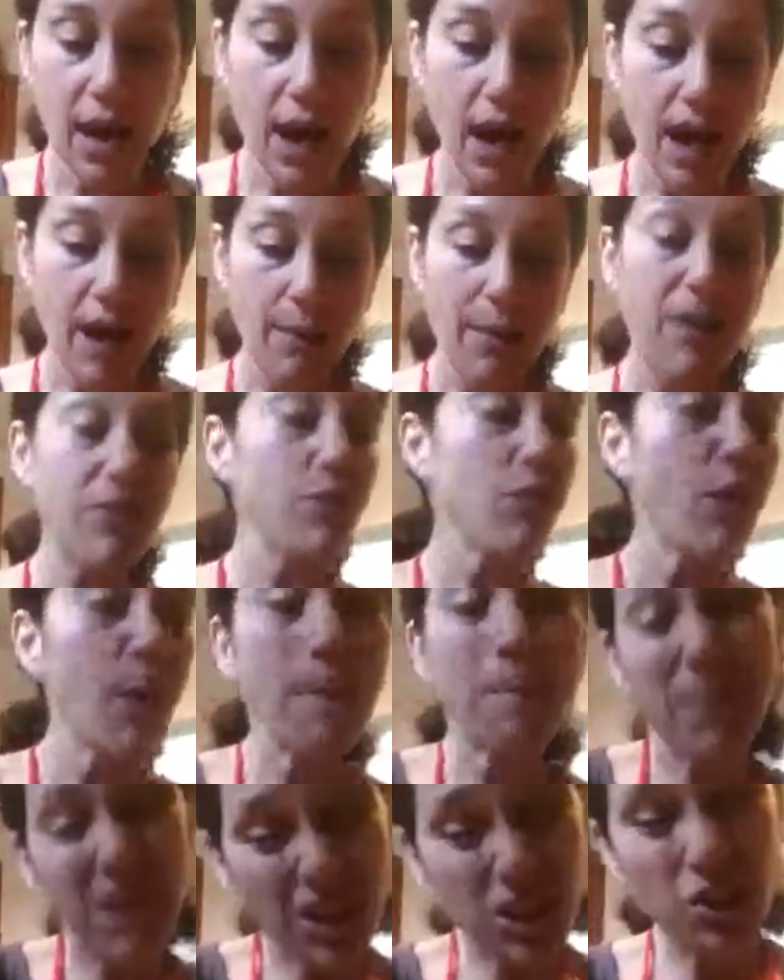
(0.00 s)
And there are
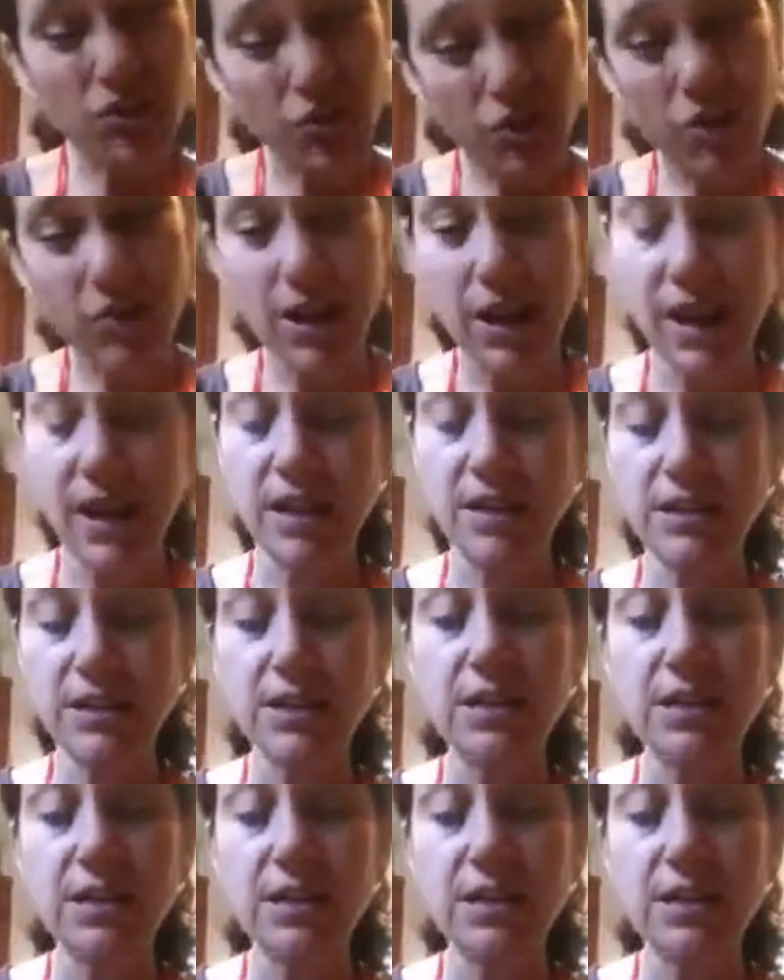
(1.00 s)
a bunch of ingredients.